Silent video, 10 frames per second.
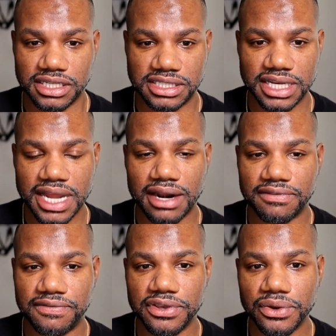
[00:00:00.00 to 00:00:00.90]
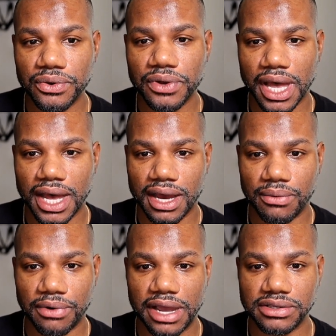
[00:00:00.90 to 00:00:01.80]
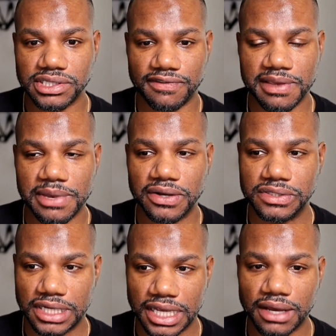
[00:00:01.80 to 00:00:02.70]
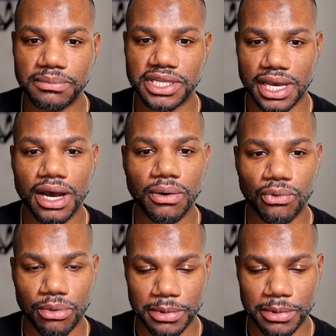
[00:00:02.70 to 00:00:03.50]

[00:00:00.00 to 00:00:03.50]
just send out a few rounds of emails to them to help